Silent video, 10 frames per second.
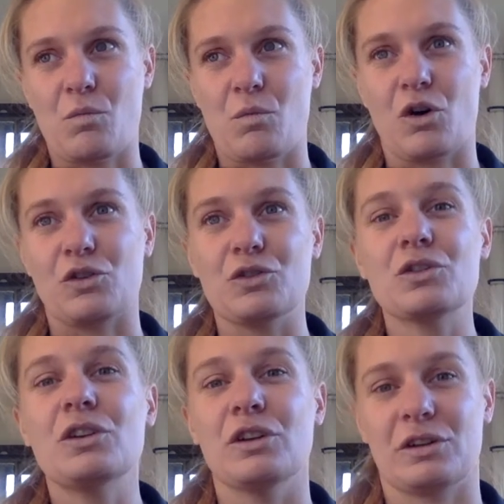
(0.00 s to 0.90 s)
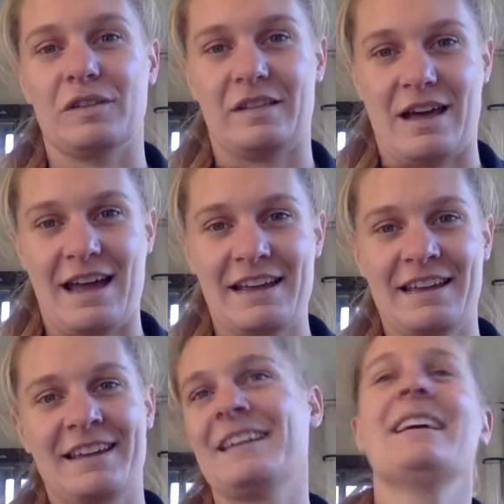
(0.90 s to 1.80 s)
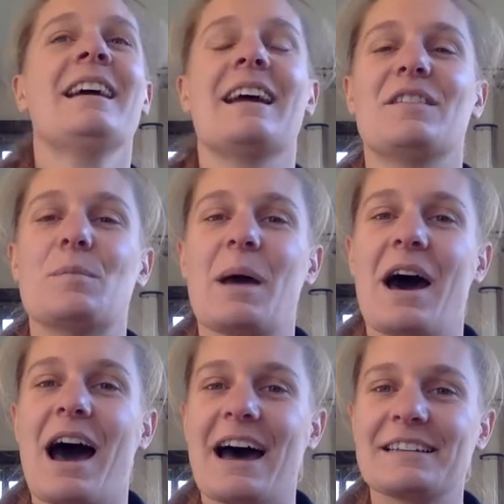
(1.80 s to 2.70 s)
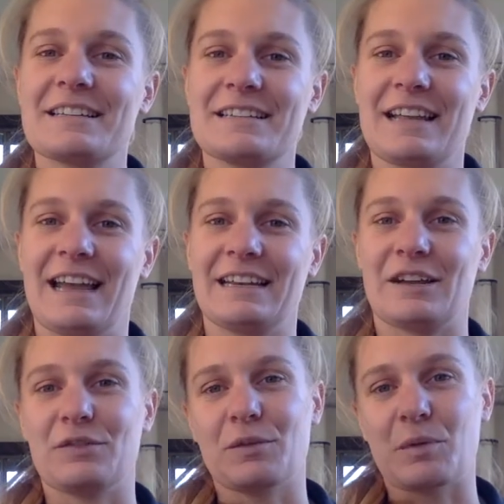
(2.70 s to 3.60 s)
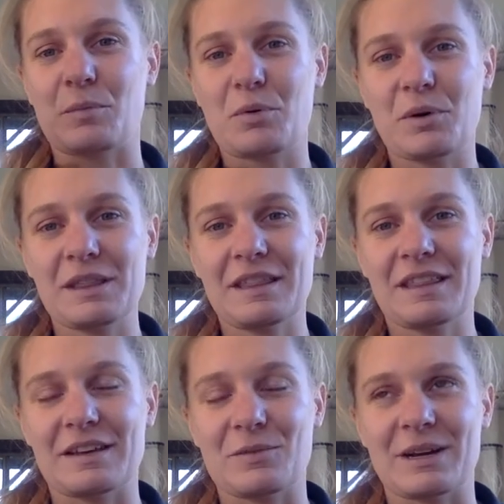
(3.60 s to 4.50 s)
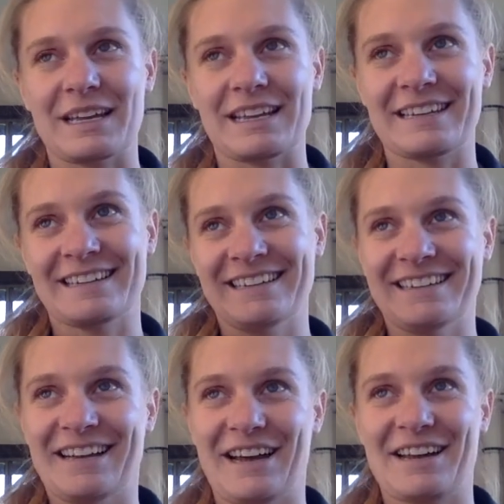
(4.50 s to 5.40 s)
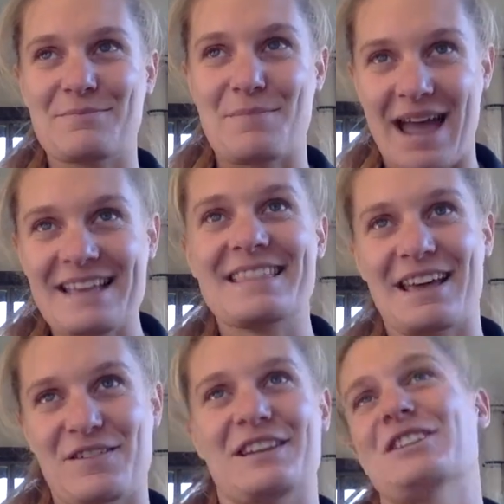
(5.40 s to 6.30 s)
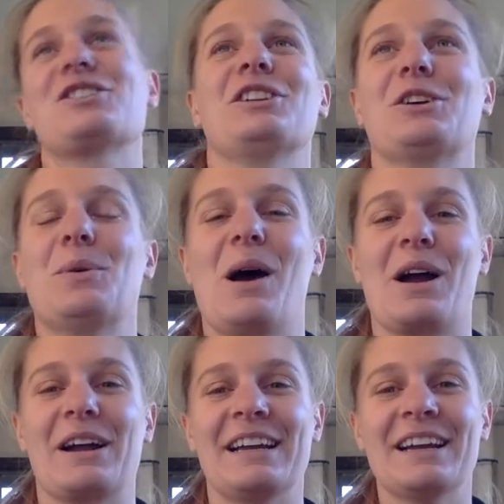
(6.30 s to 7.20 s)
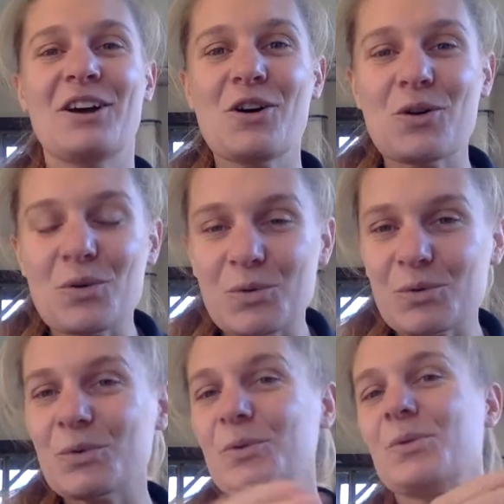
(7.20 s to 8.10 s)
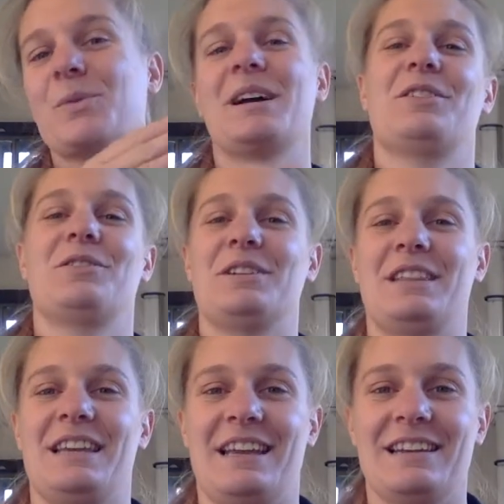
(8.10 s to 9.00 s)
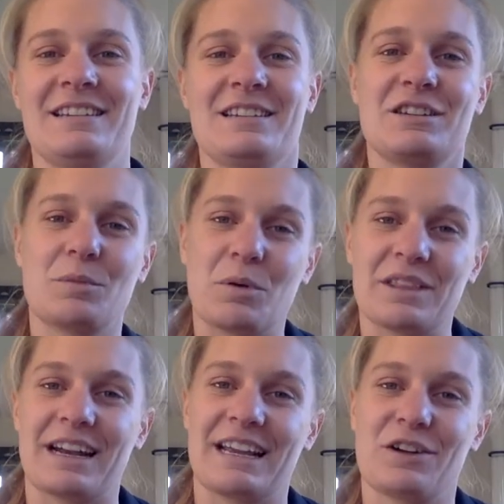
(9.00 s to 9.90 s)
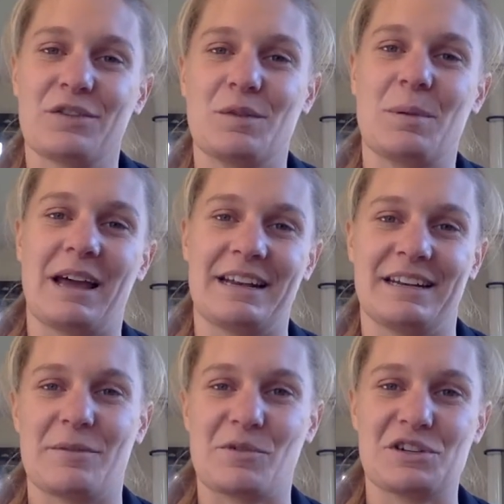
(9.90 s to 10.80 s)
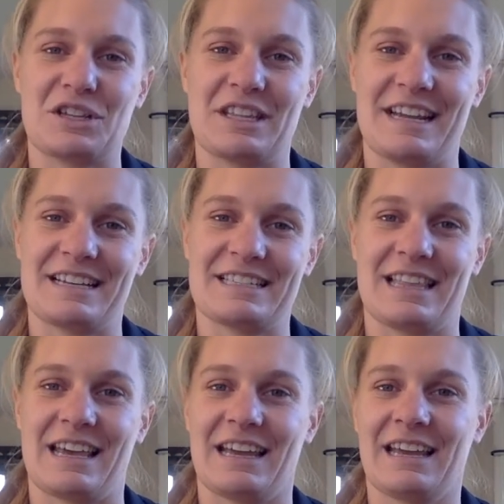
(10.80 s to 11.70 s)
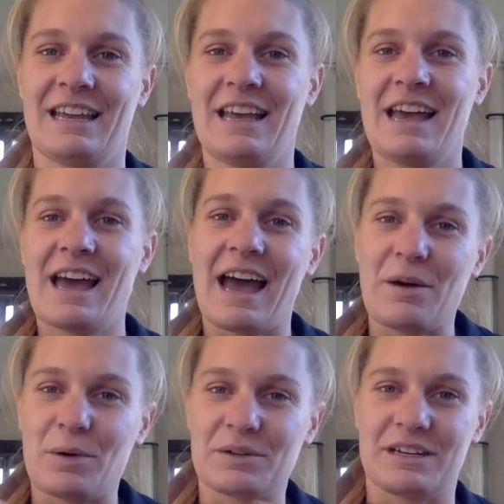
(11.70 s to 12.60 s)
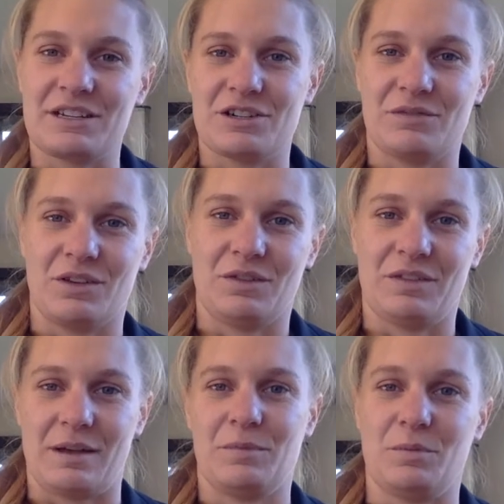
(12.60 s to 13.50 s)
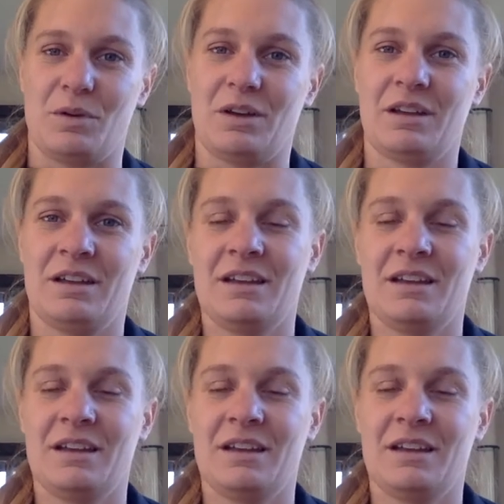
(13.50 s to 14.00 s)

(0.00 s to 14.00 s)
what good looks like is about understanding from the point that we made that initial inquiry all the way through to the end, to the point that I get off the plane and I'm on to the next thing, how well did each of those steps work?